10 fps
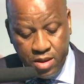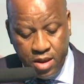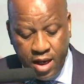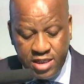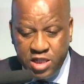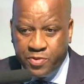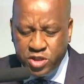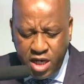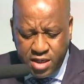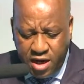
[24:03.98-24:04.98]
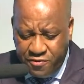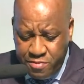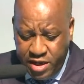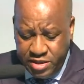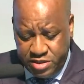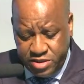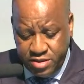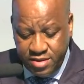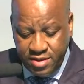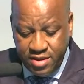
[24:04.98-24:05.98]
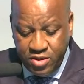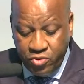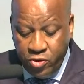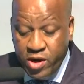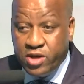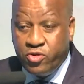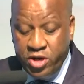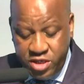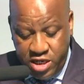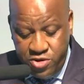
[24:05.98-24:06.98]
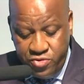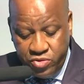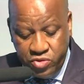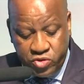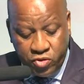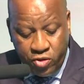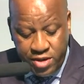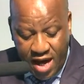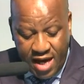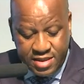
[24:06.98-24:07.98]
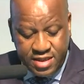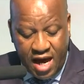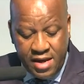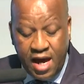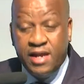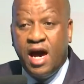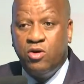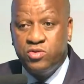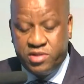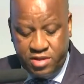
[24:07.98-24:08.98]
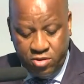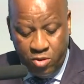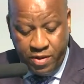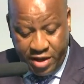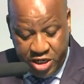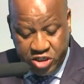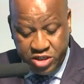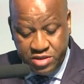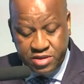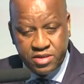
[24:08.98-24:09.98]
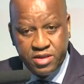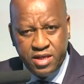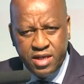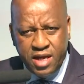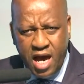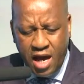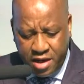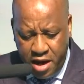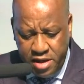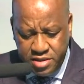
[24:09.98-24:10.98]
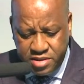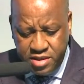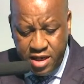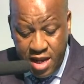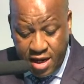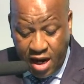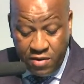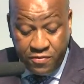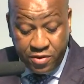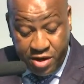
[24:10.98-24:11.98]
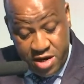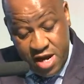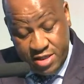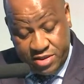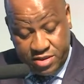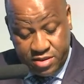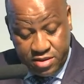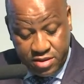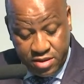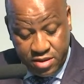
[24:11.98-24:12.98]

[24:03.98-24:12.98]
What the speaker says: As the provincial government, we will continue to conduct unannounced operations against illegal foreigners